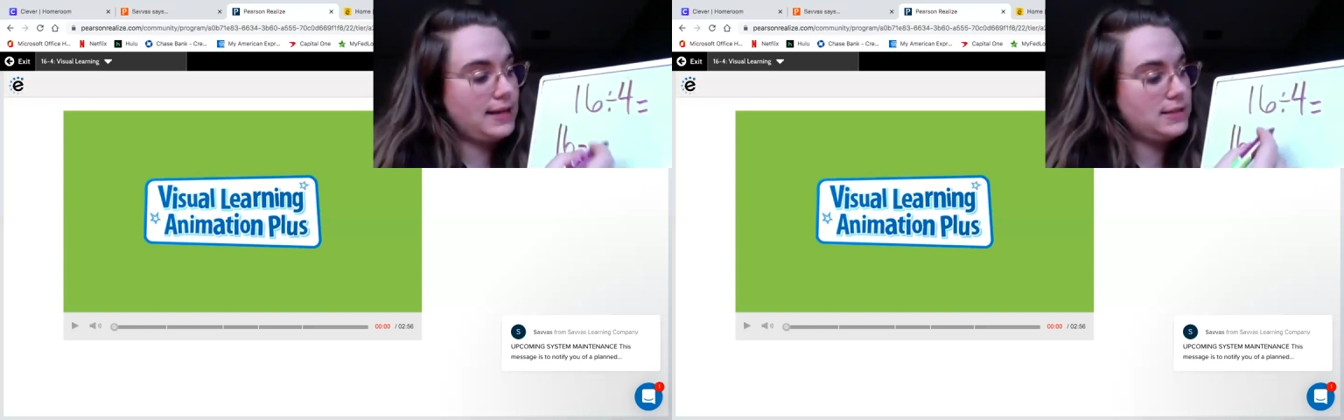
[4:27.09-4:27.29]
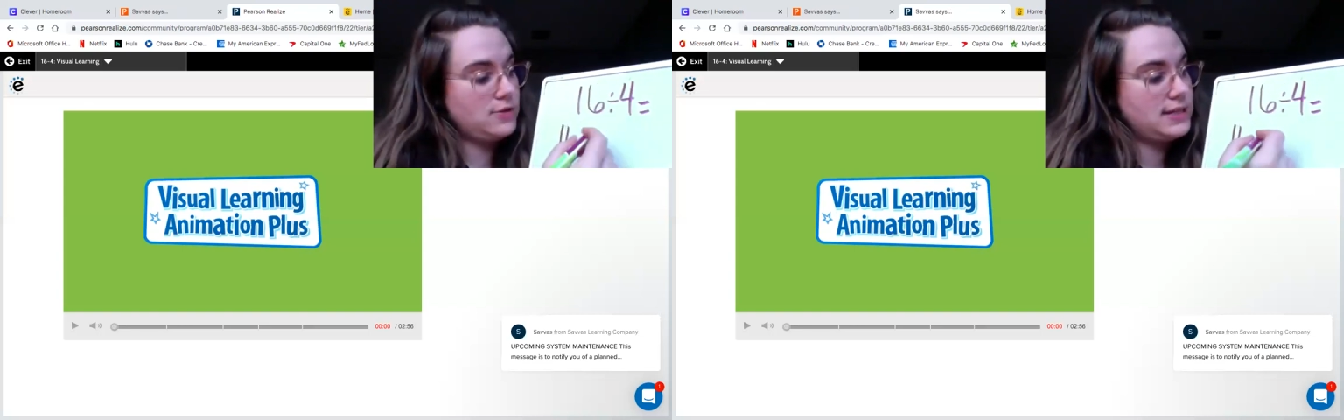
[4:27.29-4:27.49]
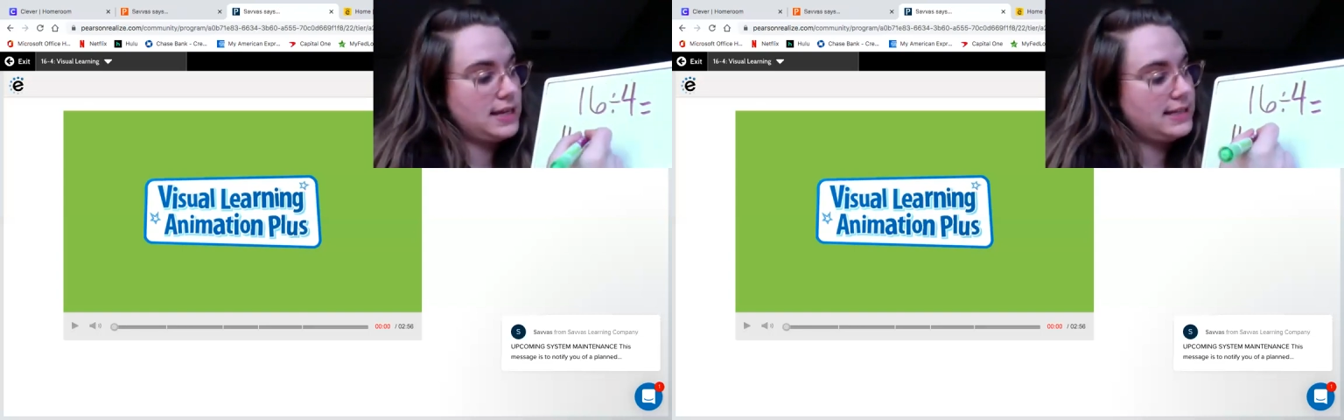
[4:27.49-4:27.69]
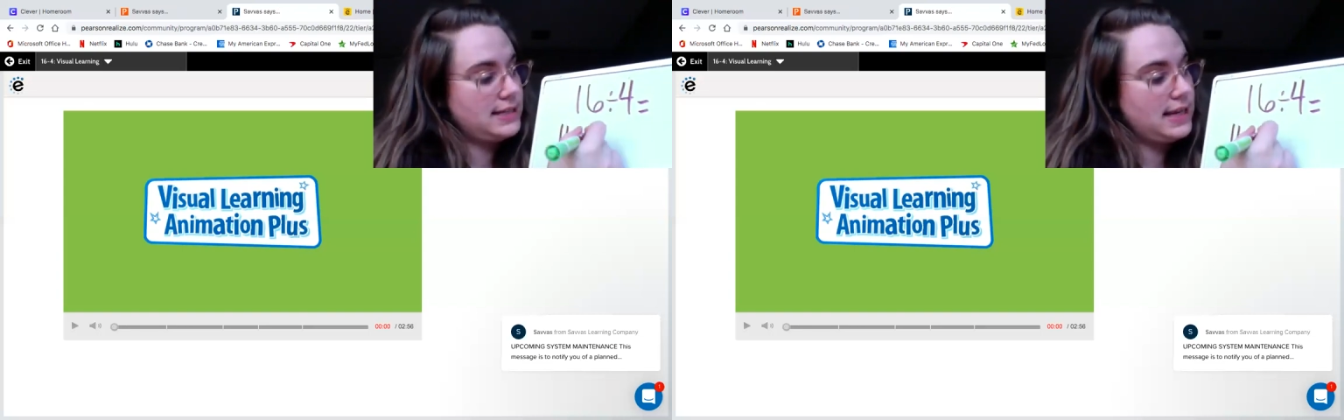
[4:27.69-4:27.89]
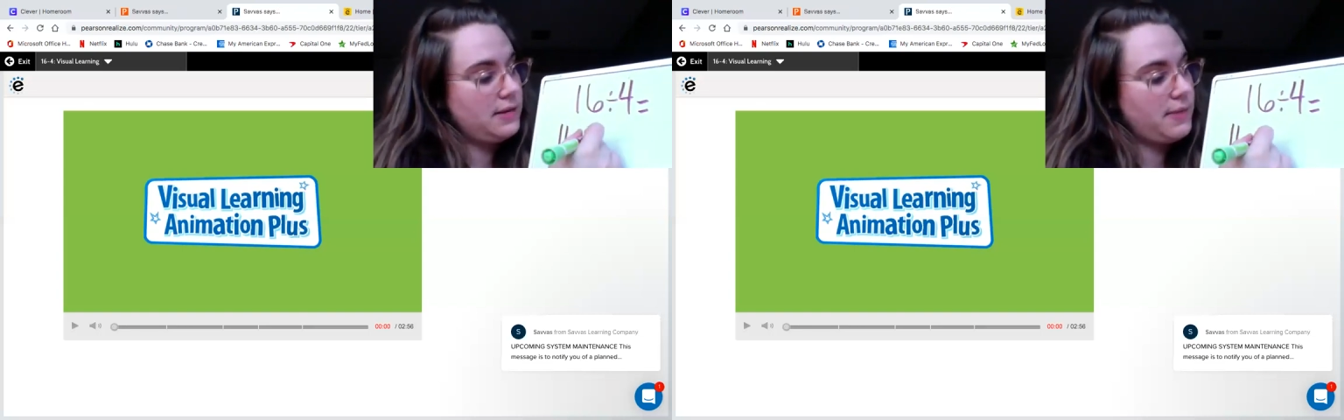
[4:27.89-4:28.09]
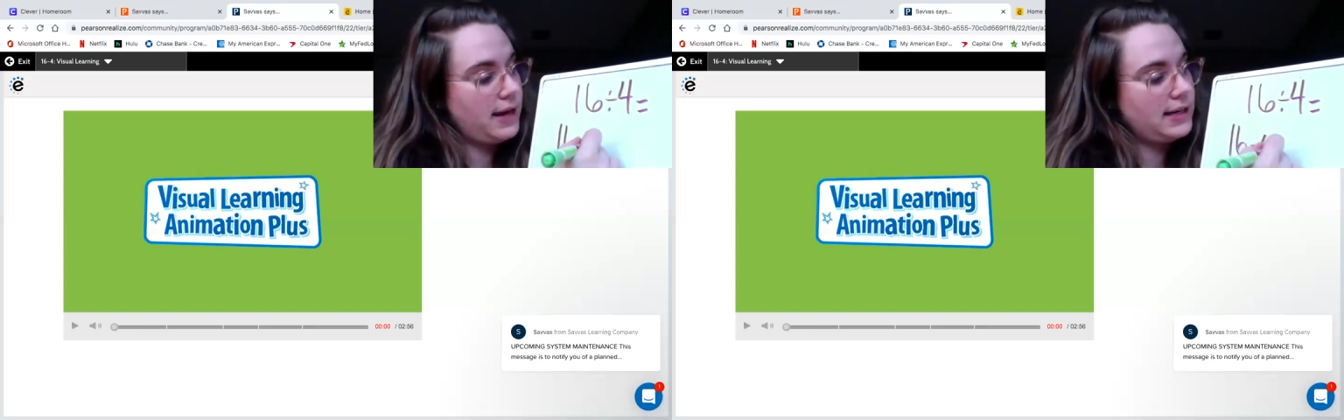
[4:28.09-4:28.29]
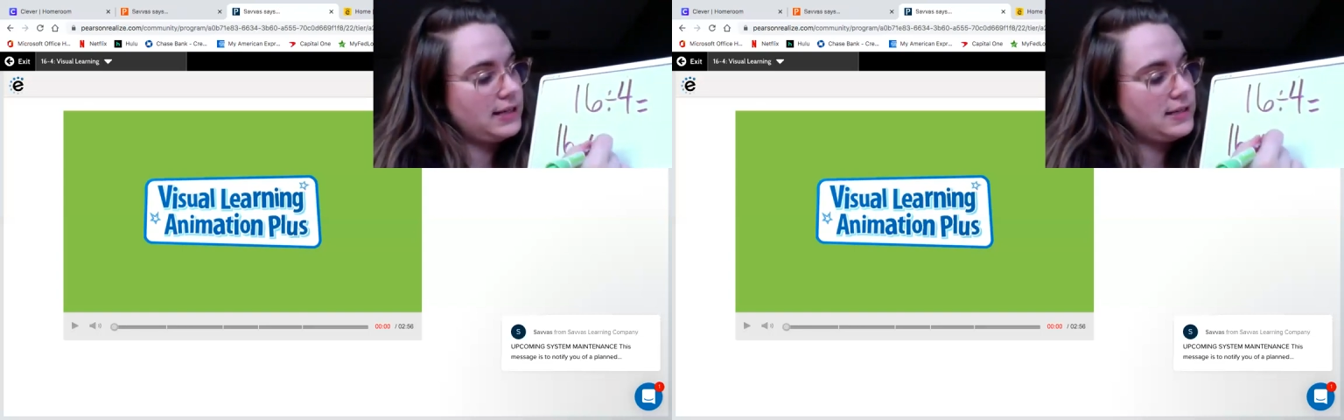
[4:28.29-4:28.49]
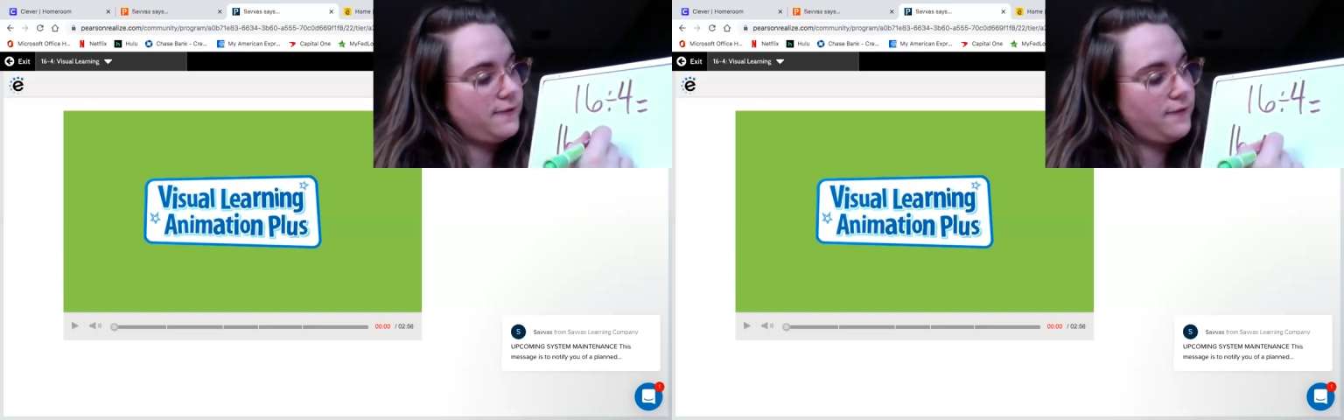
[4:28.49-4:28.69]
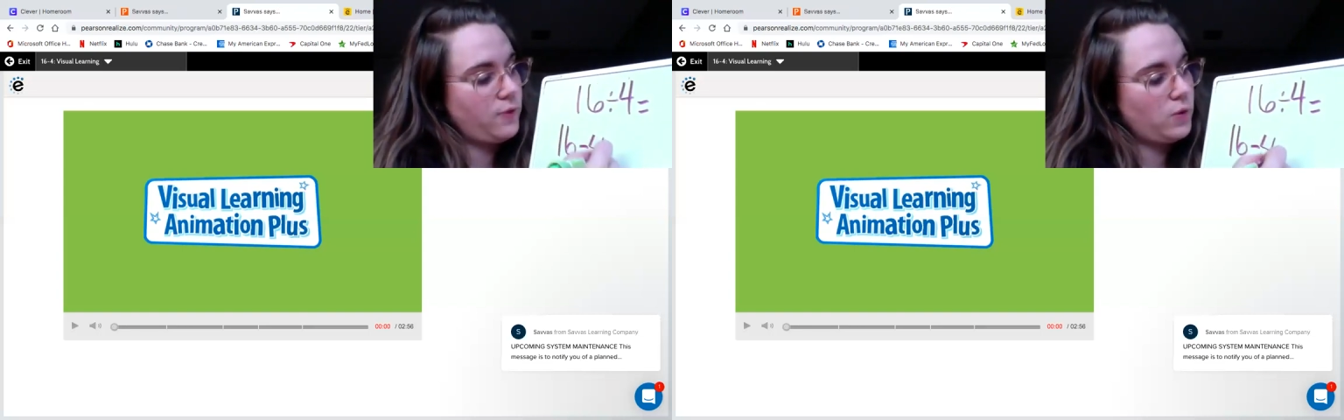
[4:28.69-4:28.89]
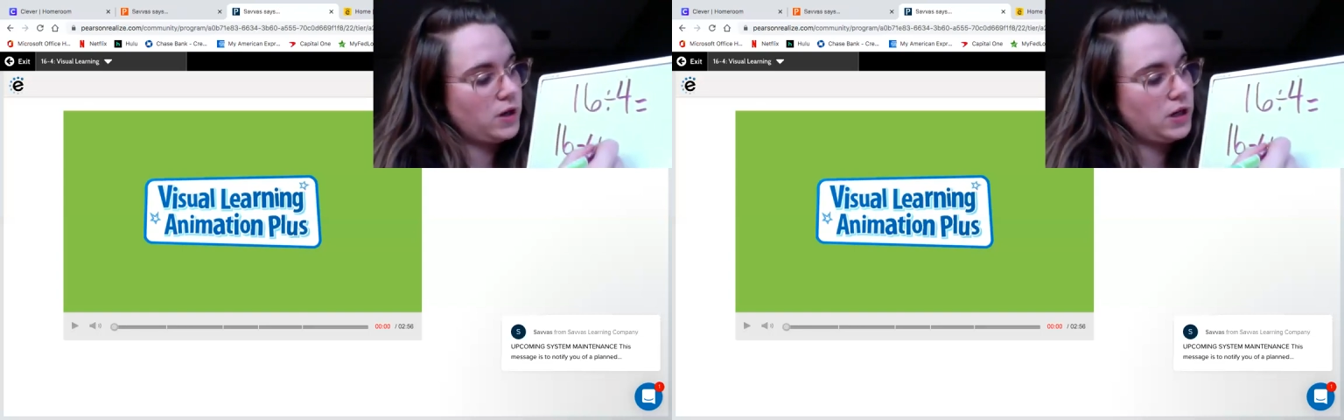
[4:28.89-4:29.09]
So 16 minus
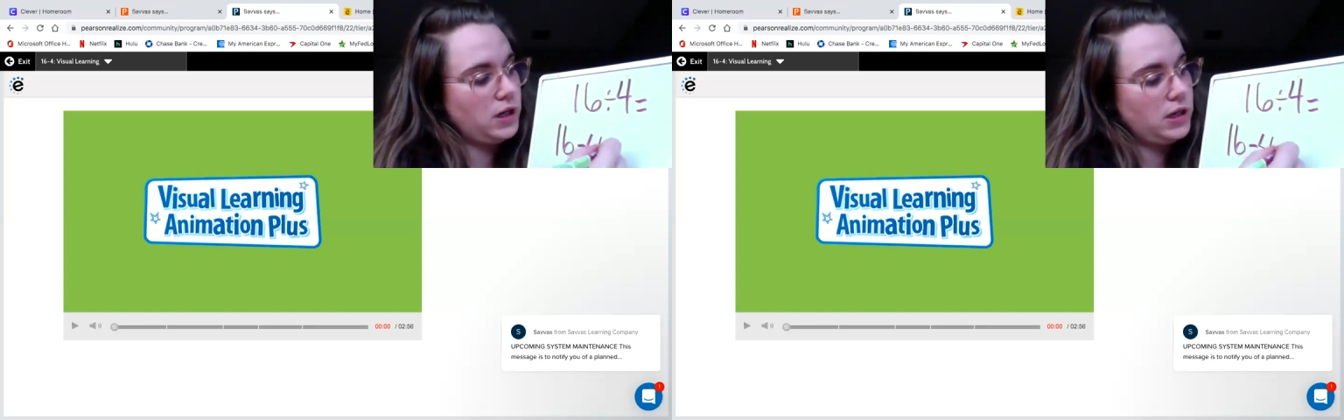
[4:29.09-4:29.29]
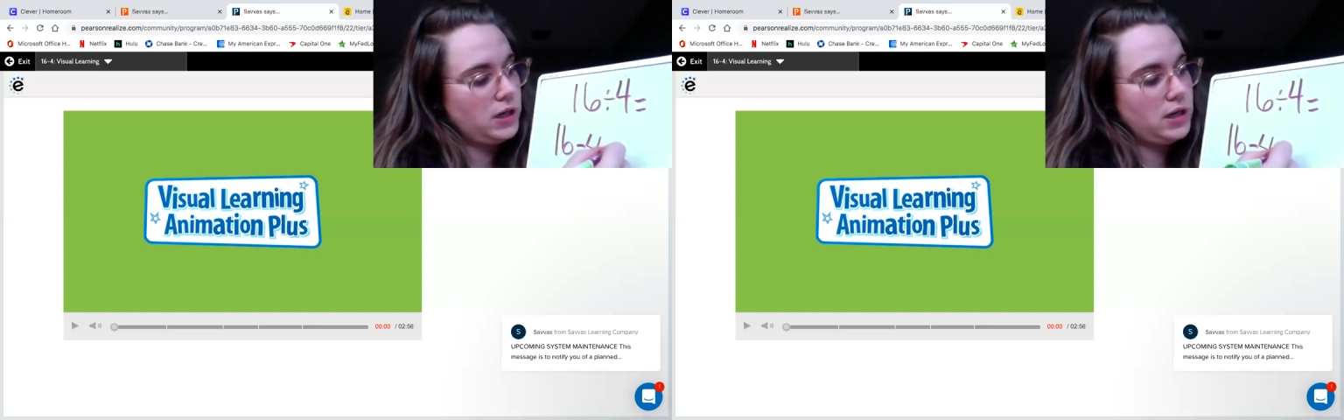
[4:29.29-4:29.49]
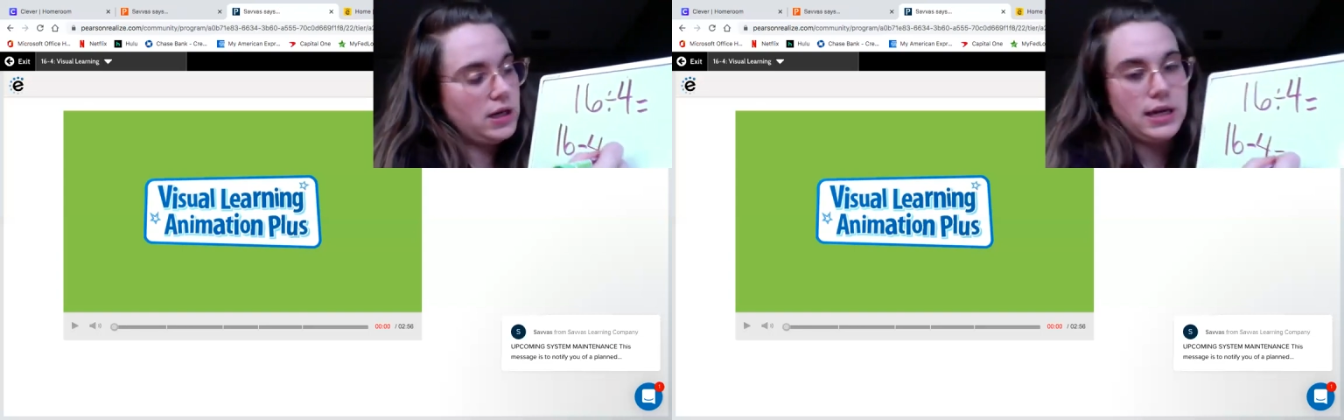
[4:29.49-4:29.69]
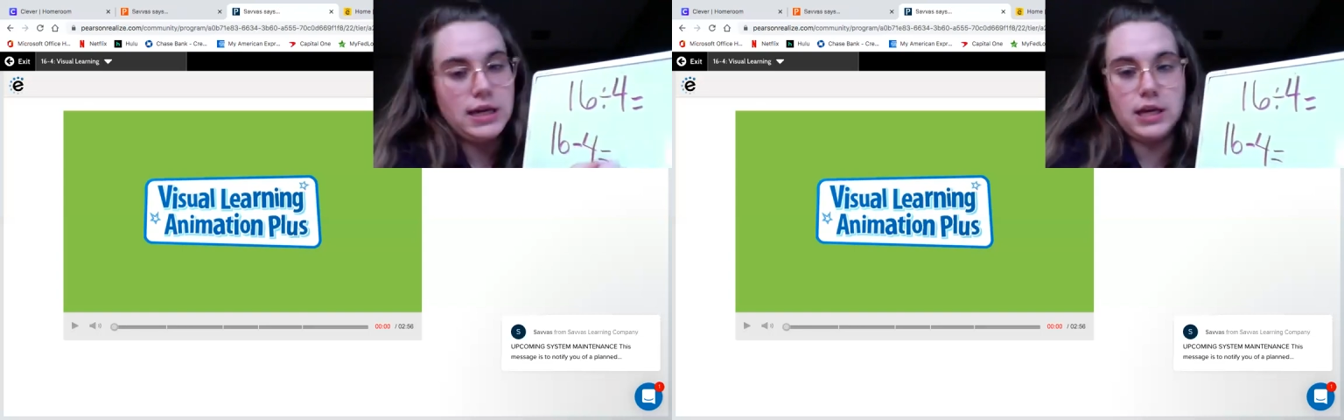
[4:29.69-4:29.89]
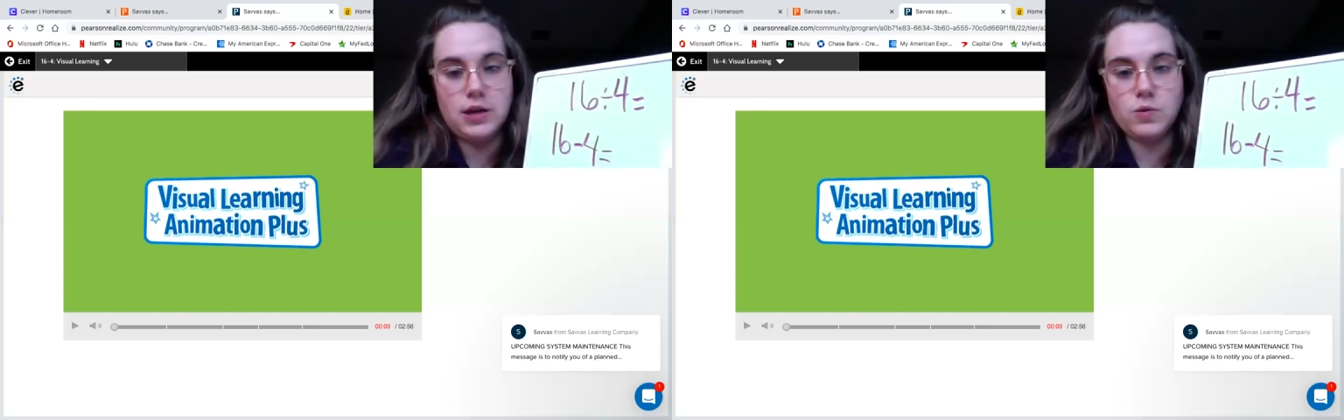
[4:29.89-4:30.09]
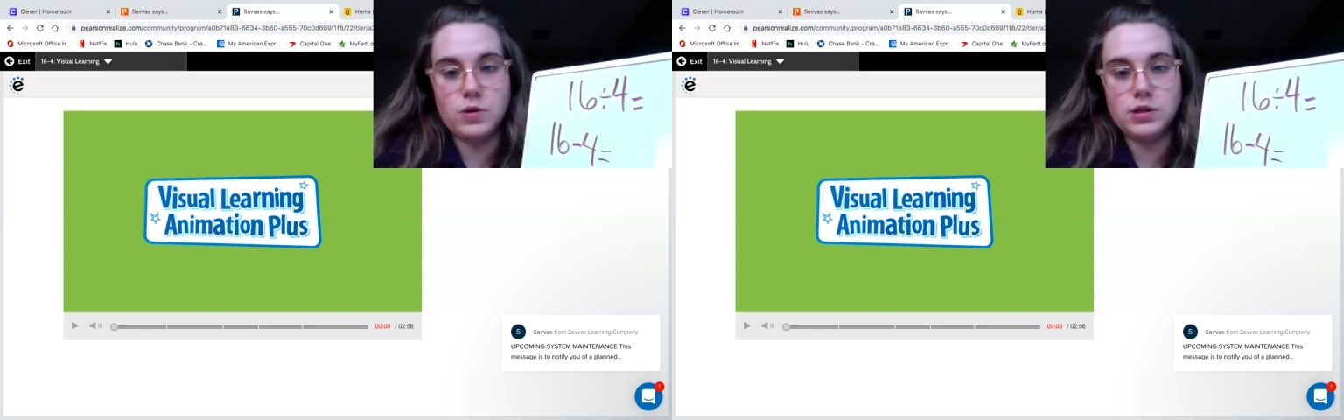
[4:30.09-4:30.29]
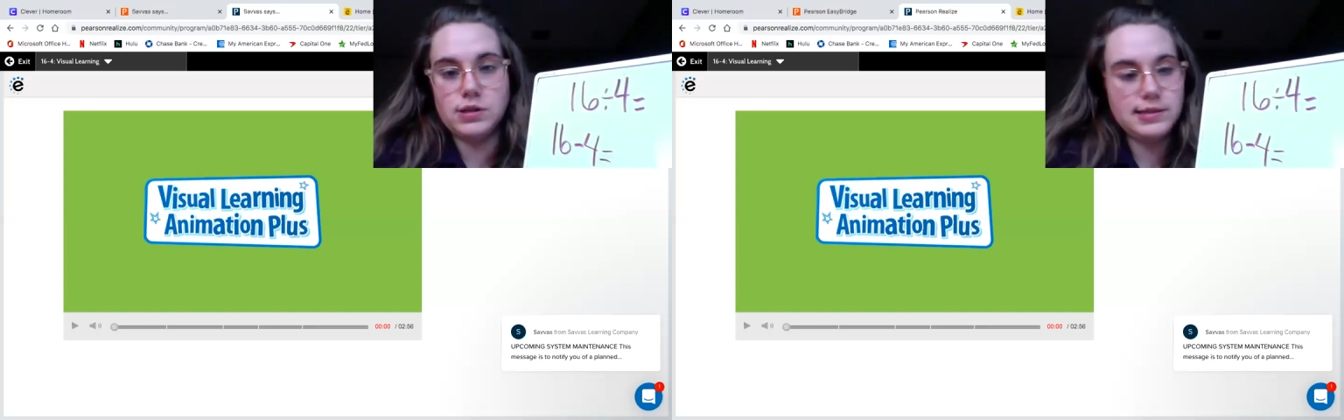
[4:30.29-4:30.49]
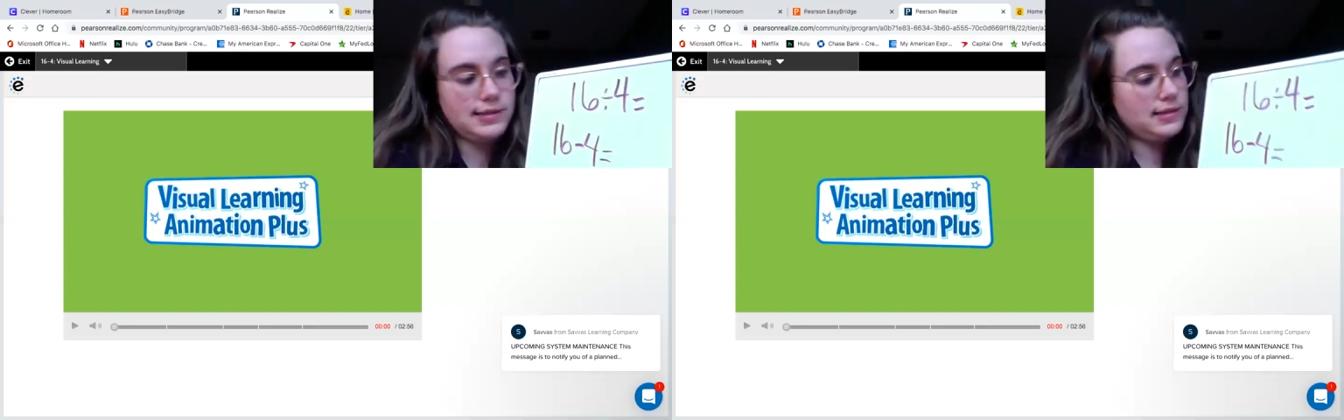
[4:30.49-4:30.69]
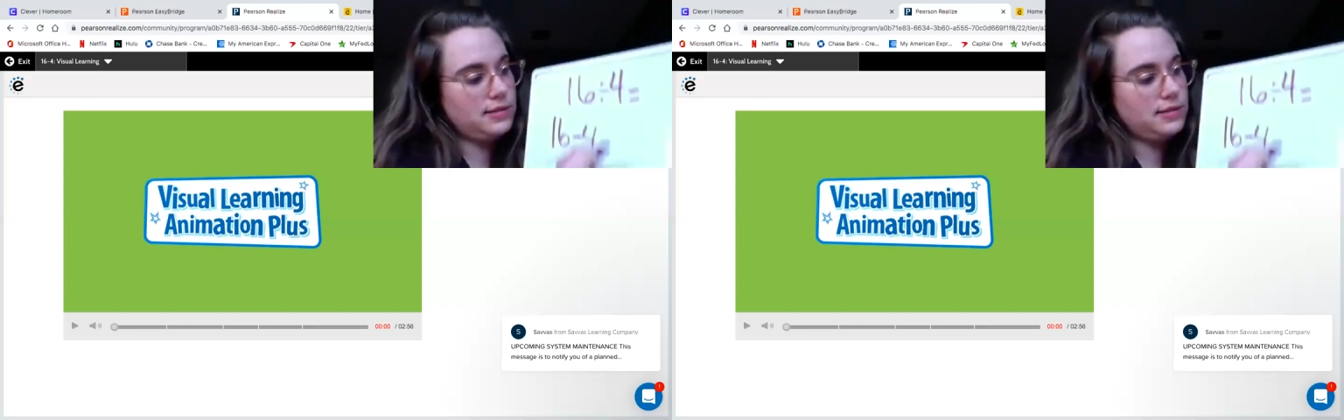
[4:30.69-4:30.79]
4 equals